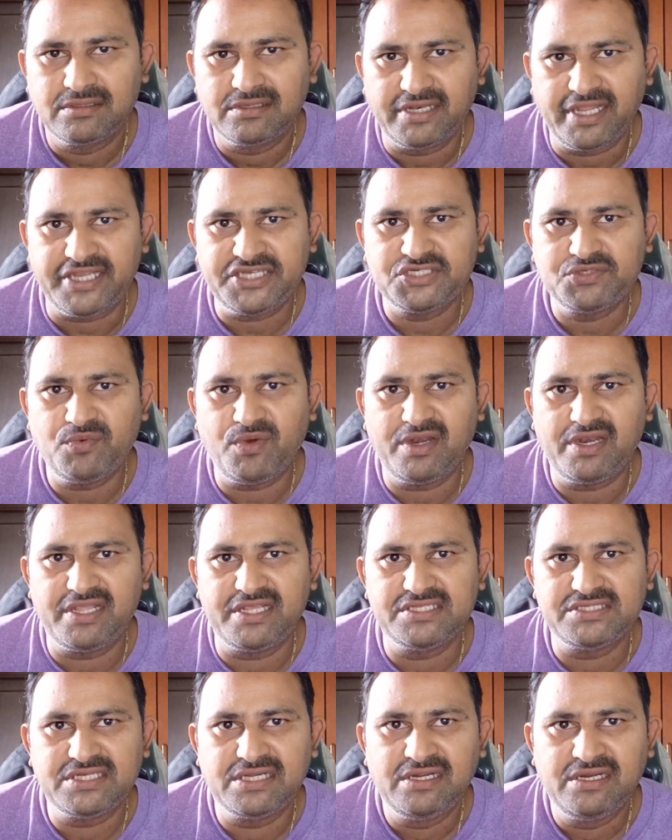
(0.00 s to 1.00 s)
Next one
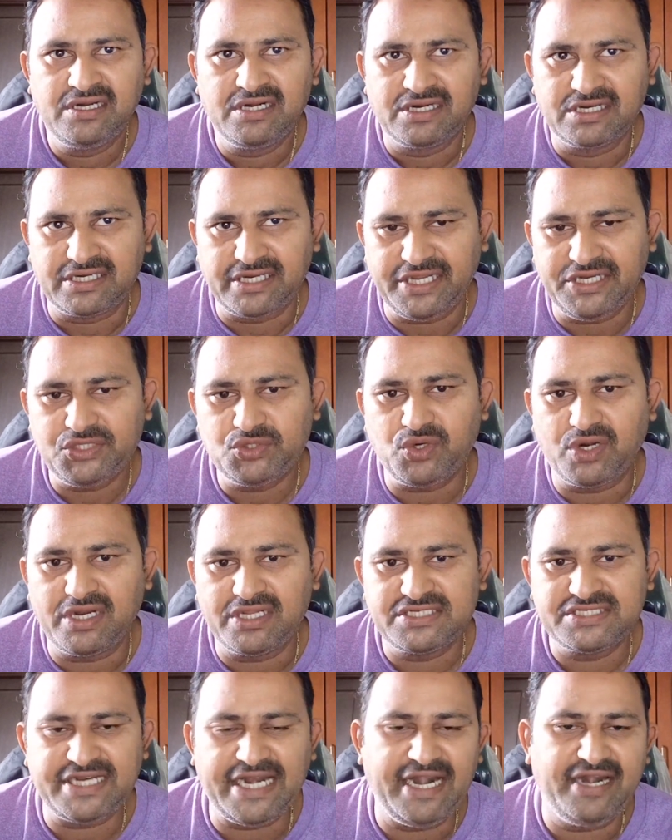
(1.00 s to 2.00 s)
is try to
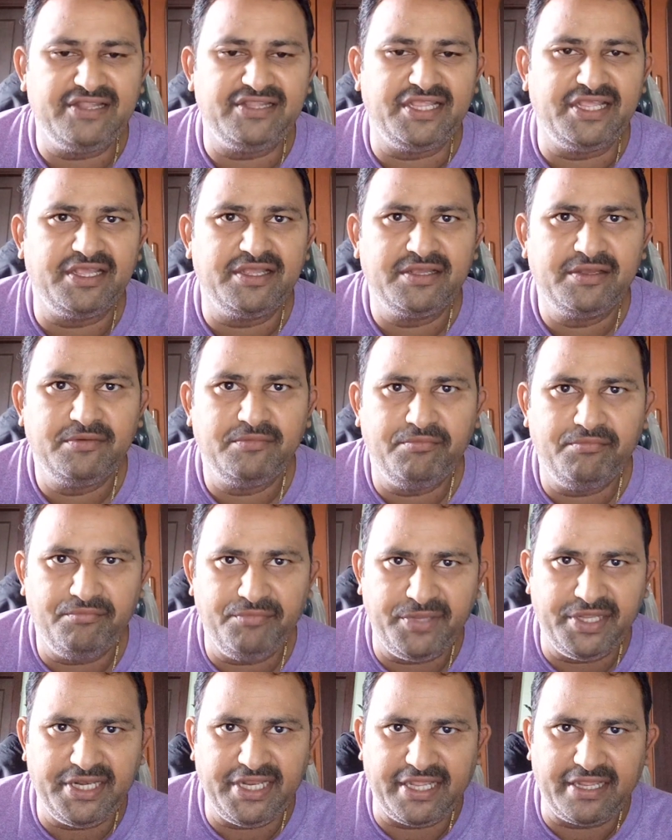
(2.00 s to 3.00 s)
understand the
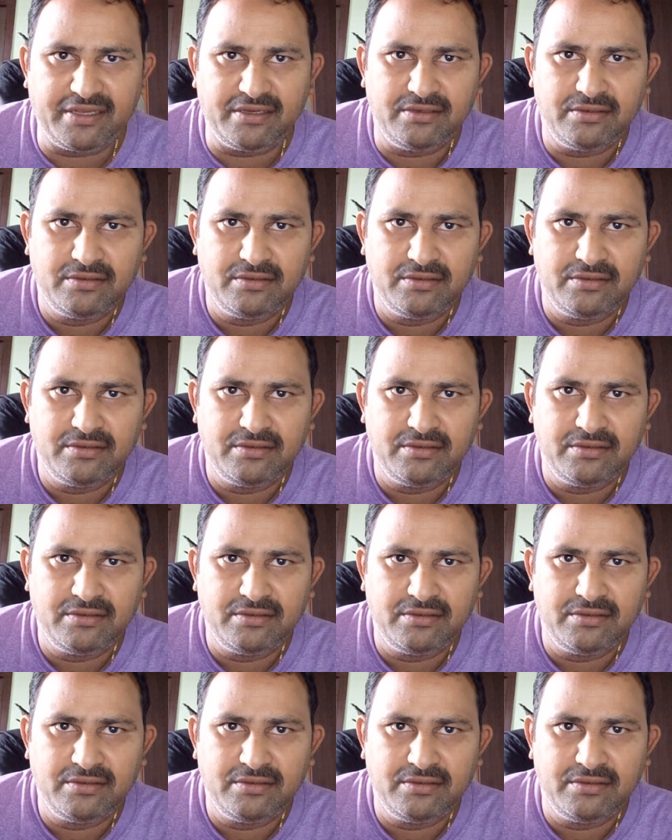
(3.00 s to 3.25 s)
meaning.